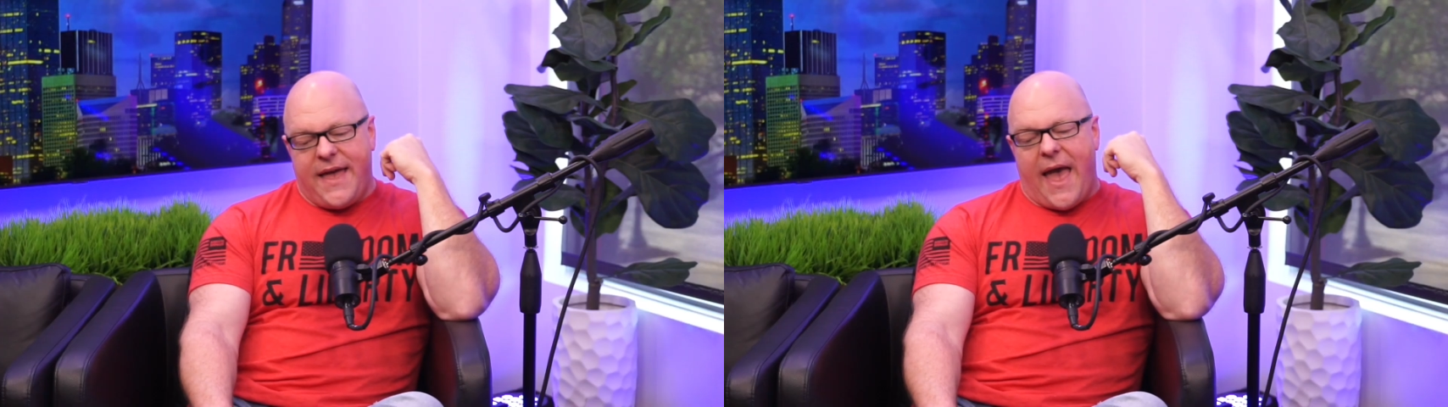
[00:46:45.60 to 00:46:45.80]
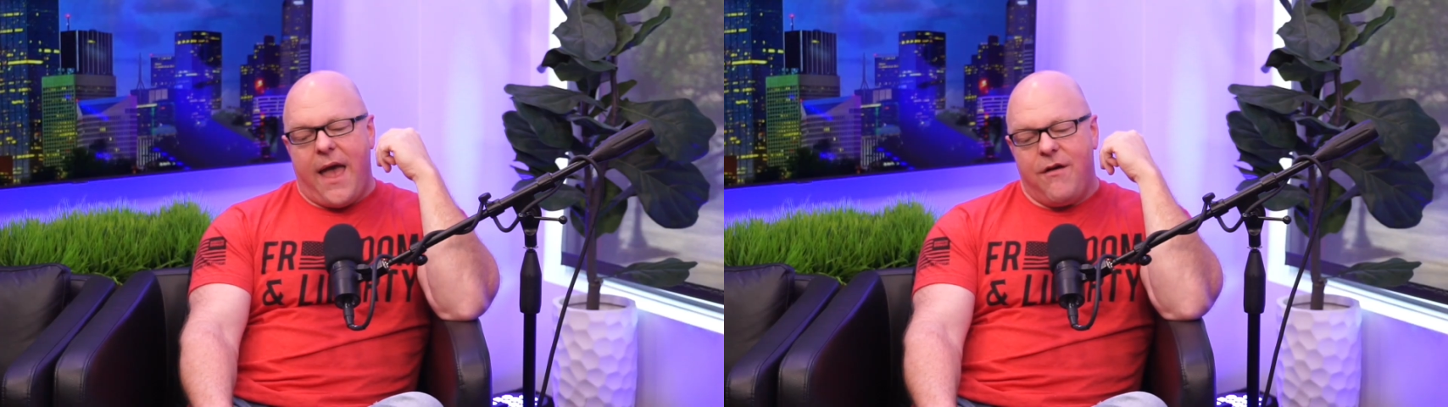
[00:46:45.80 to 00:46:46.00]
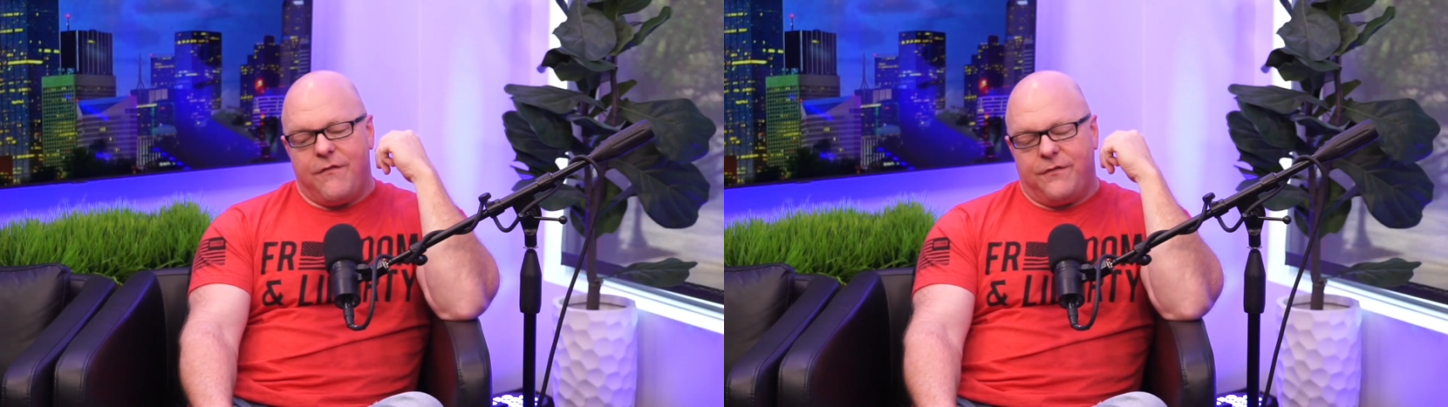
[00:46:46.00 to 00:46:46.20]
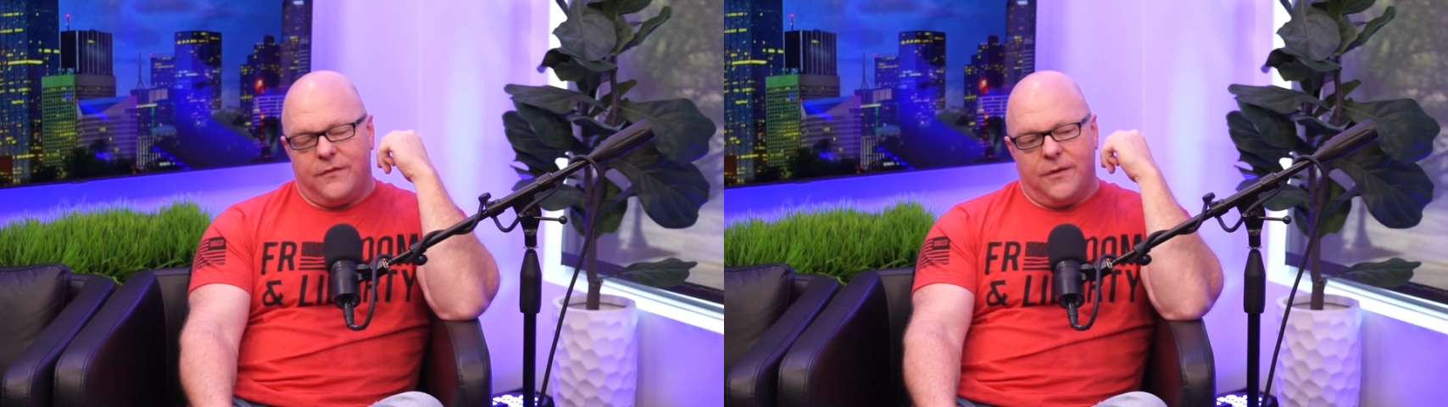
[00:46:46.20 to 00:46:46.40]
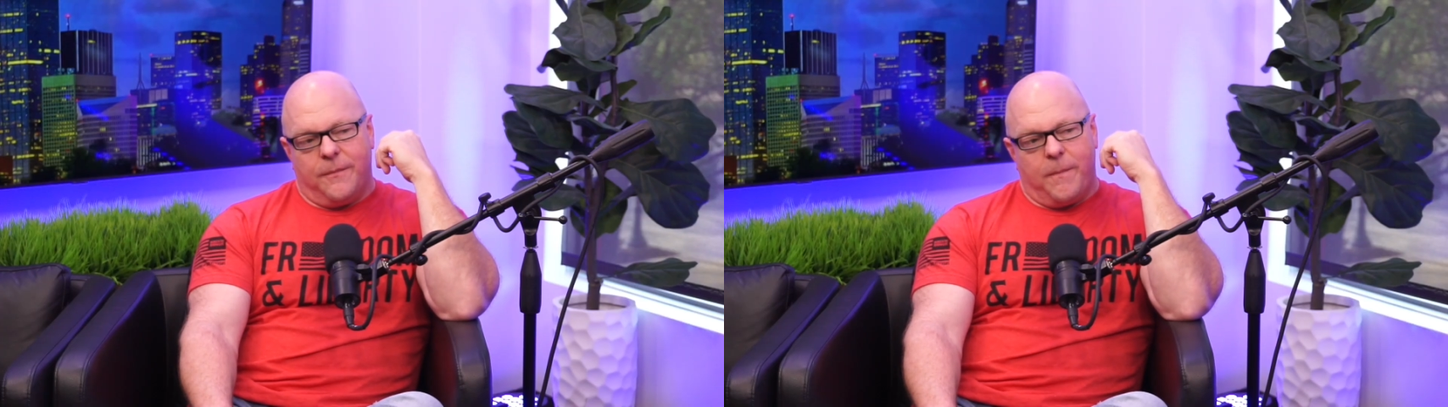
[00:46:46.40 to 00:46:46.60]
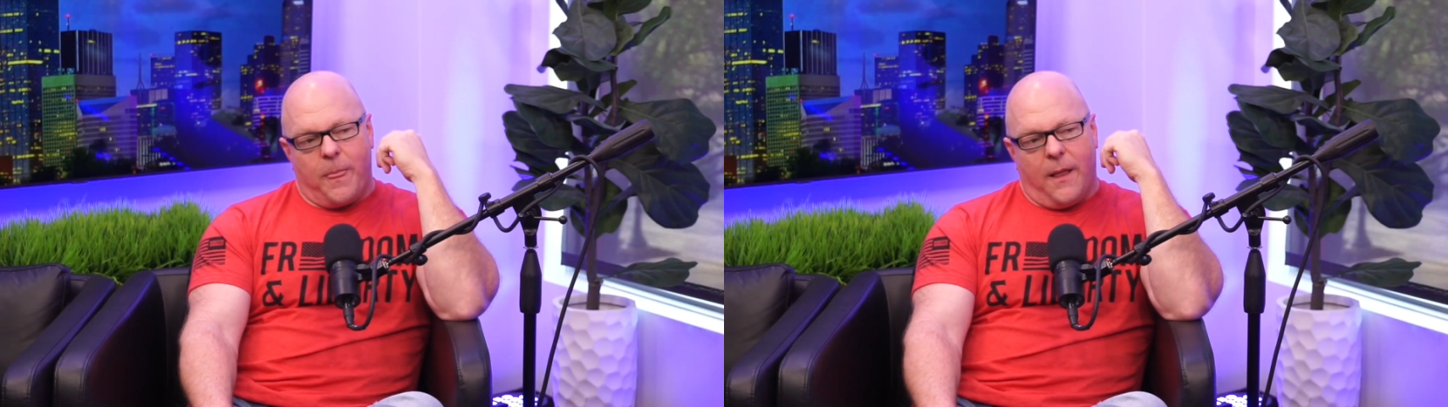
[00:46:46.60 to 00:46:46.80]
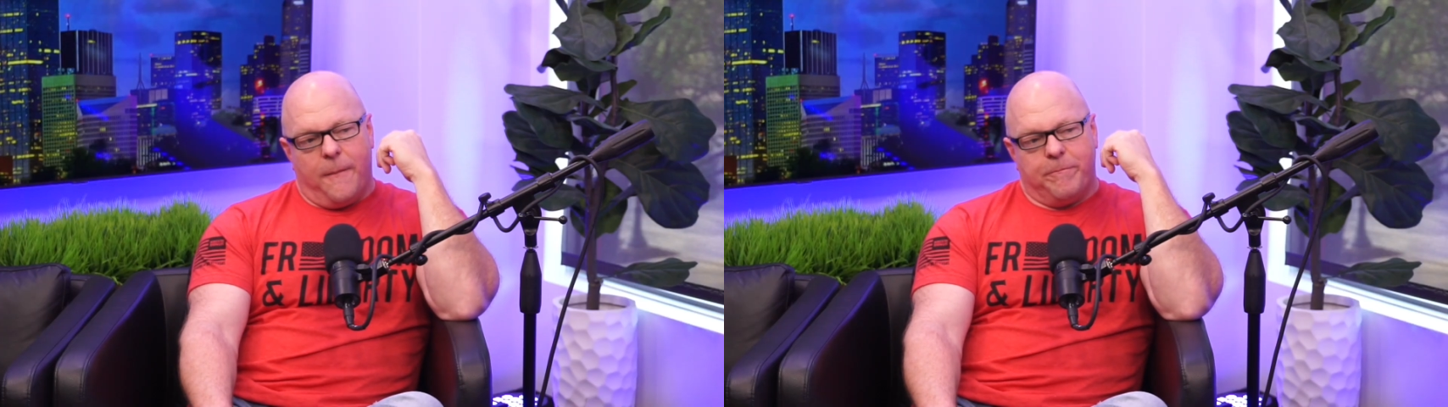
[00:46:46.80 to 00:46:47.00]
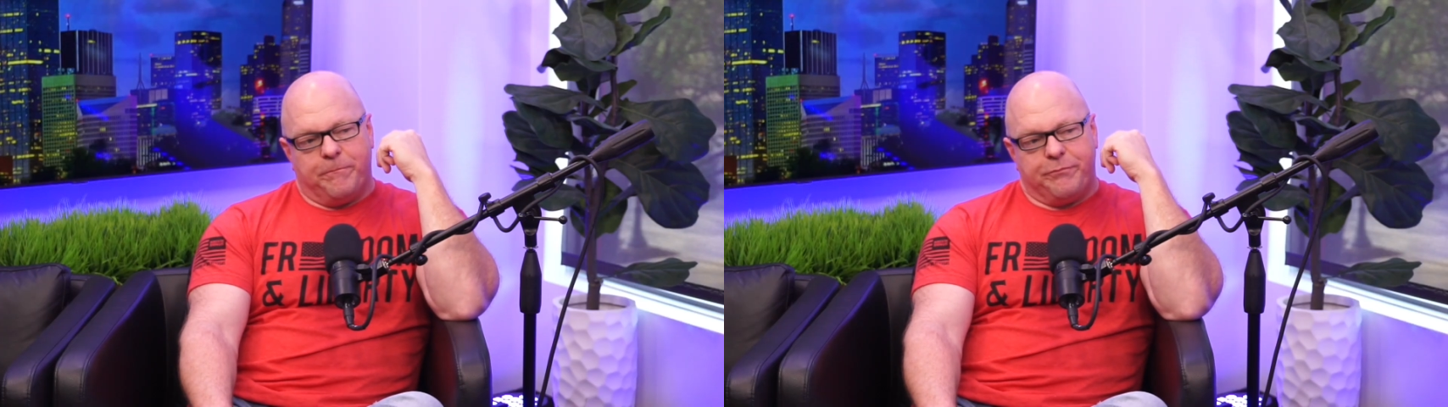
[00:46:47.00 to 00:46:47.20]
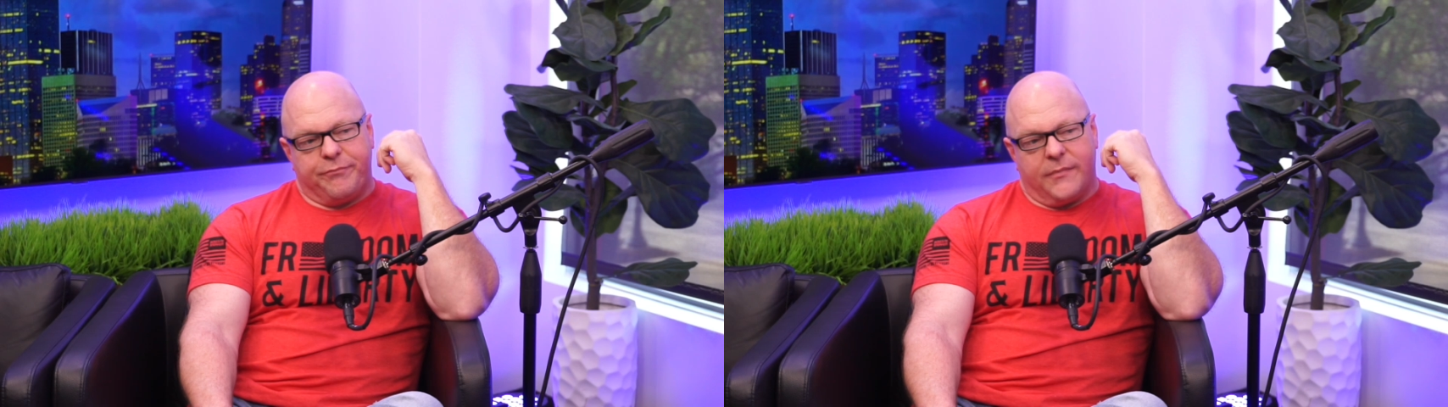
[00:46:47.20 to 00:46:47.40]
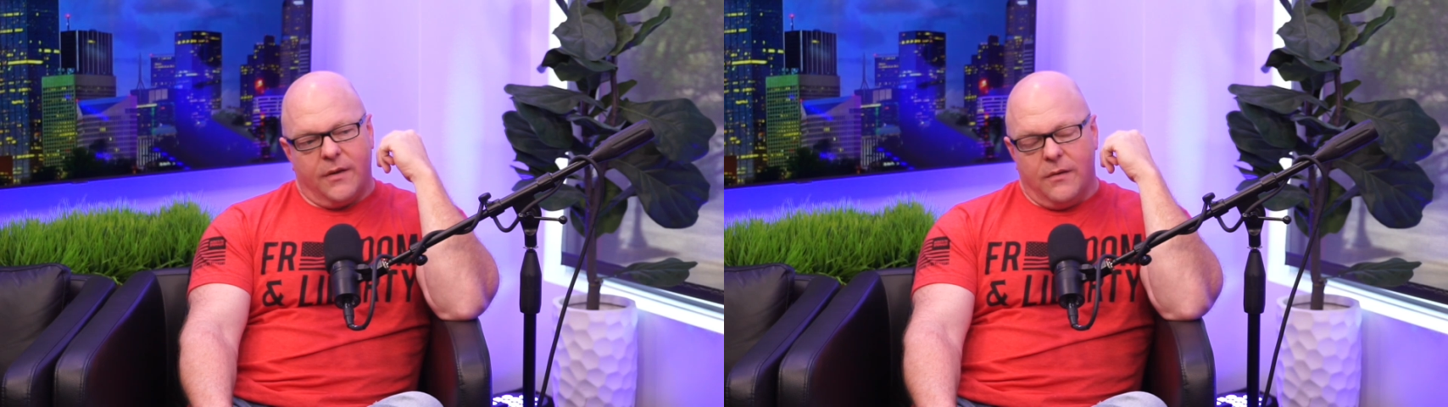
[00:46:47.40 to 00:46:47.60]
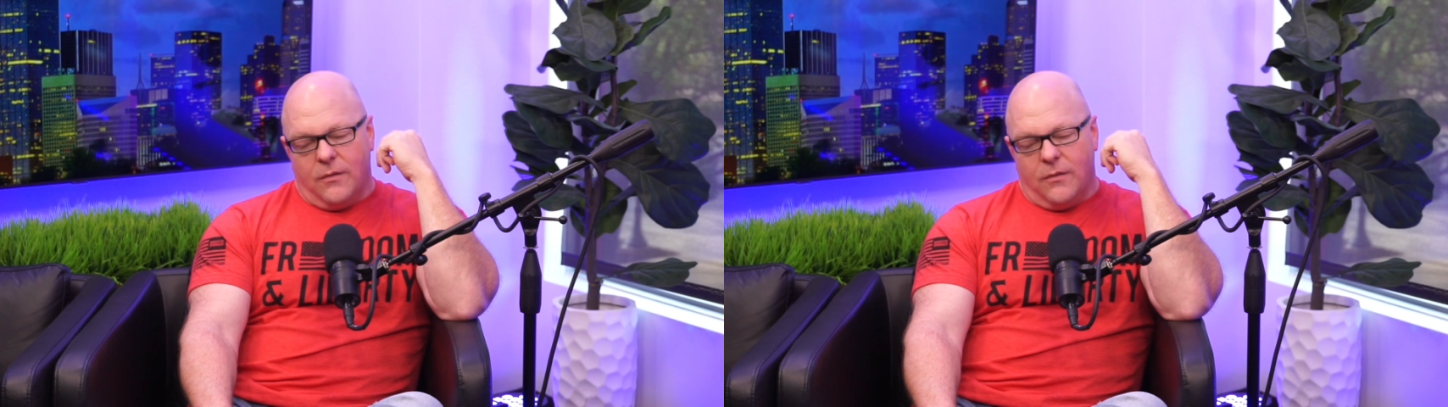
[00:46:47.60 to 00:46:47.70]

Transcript: You can't make an argument to it if you haven't seen it, though.